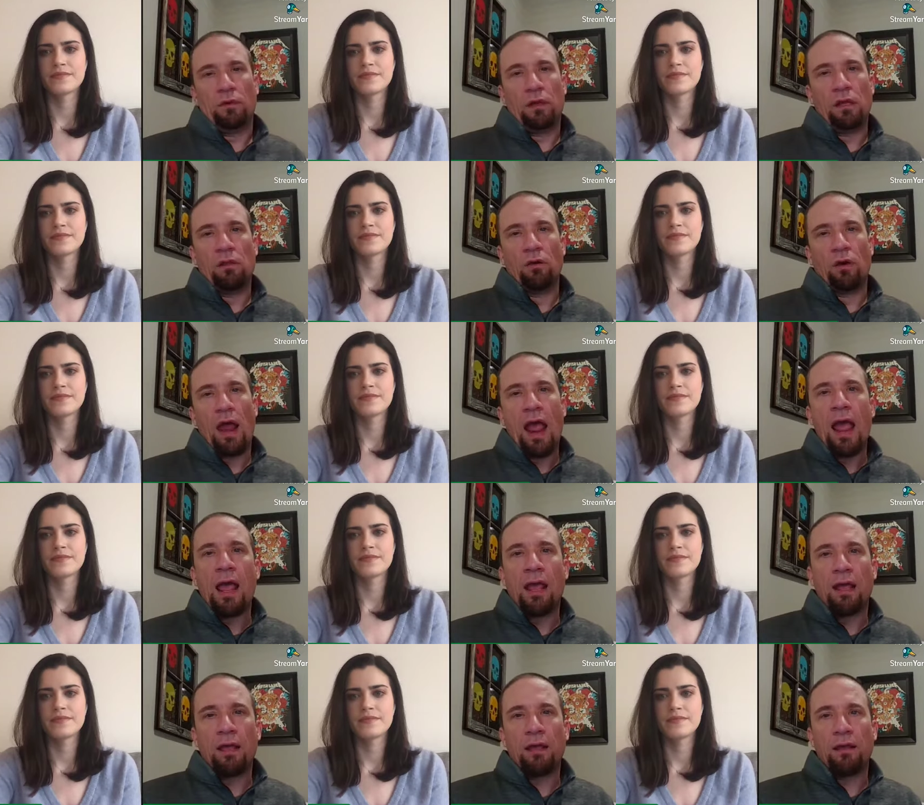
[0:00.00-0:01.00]
Speaker 1: either
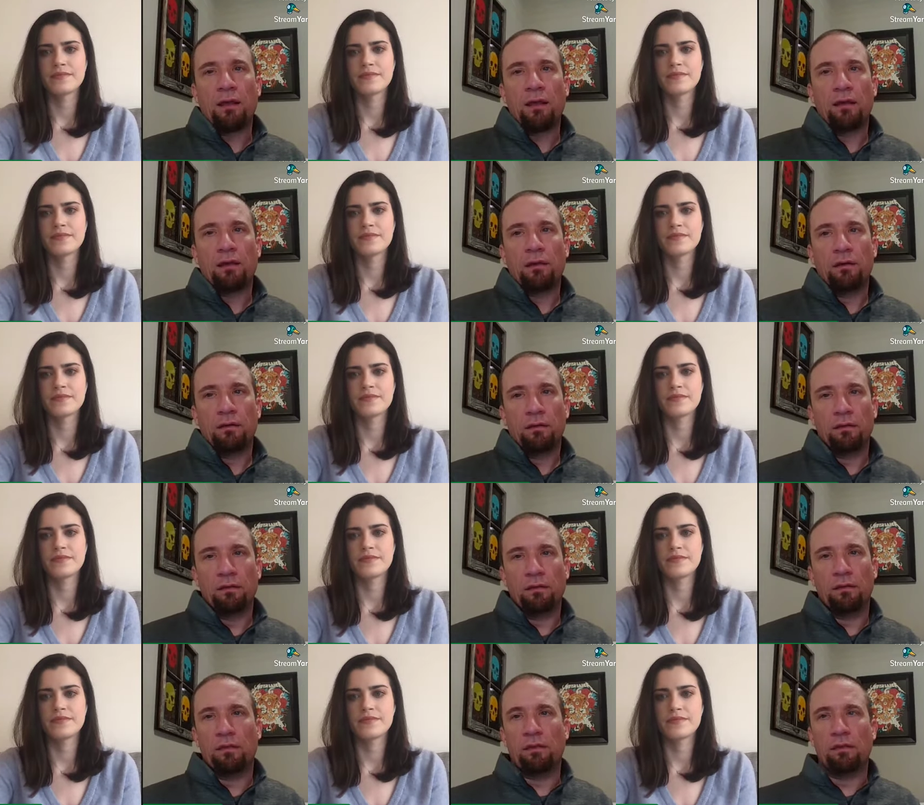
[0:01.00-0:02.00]
a
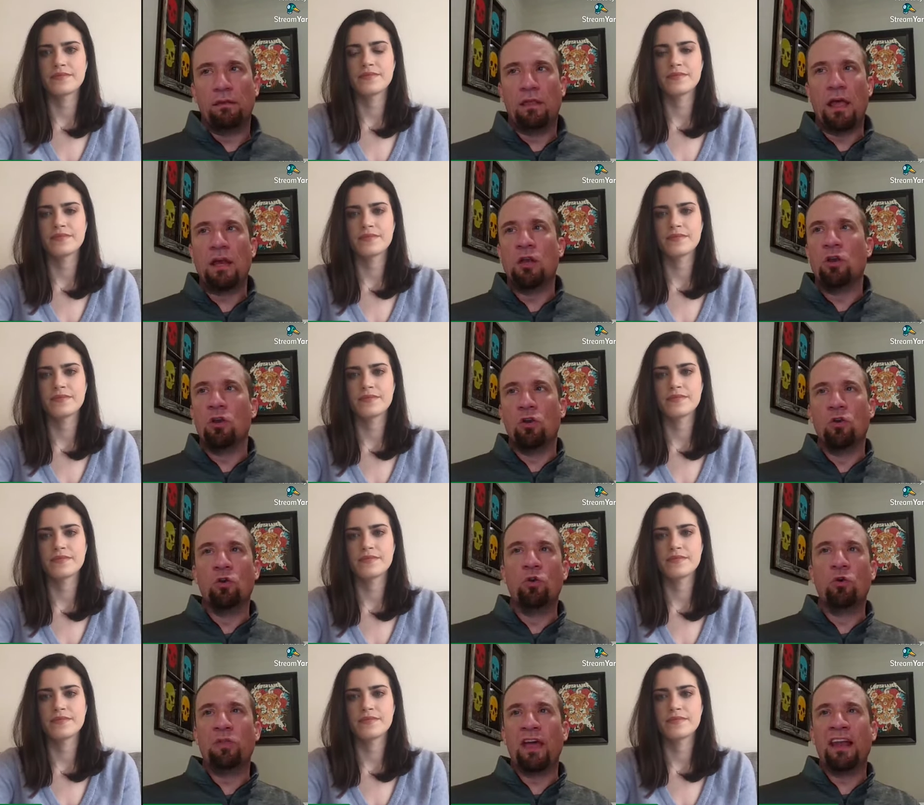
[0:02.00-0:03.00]
they
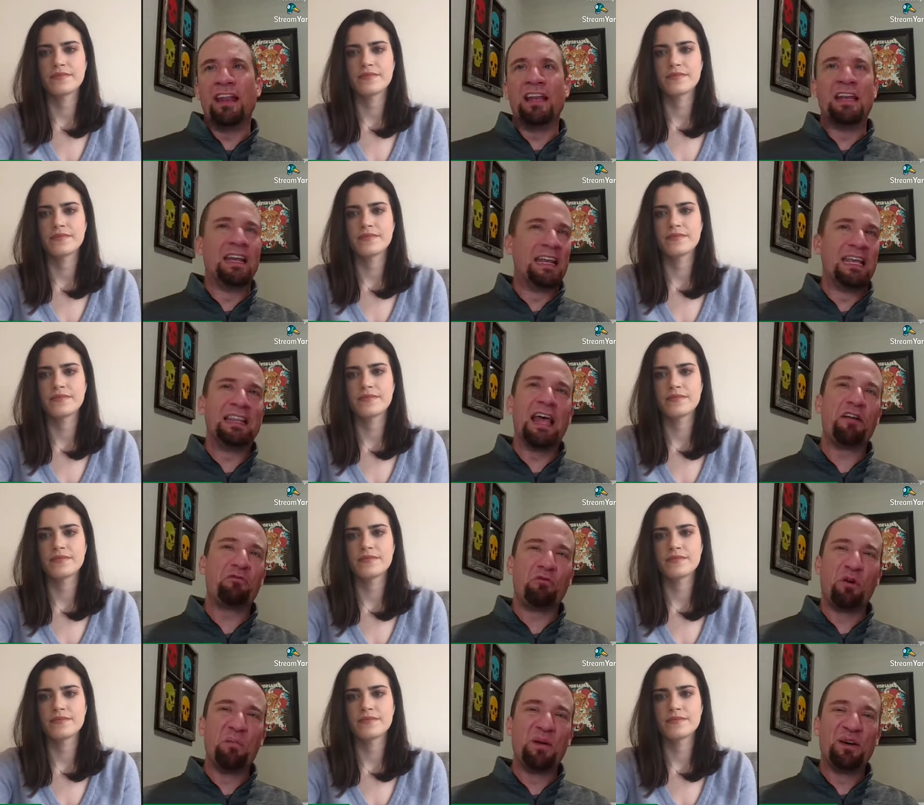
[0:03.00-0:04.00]
knew they didn't need
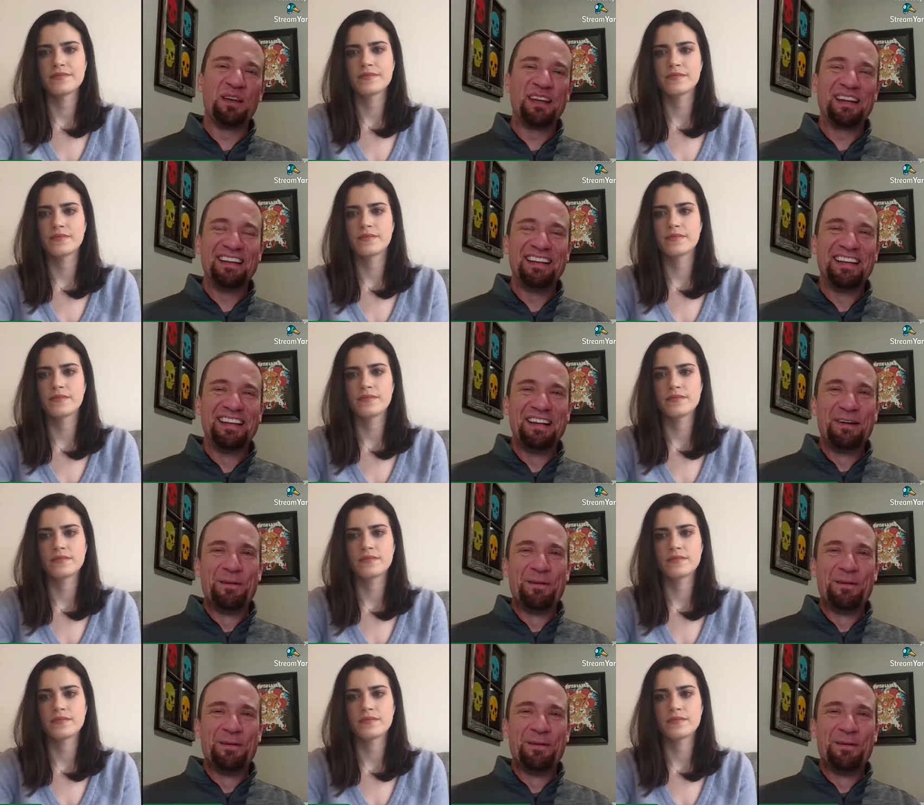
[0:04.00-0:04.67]
that four million,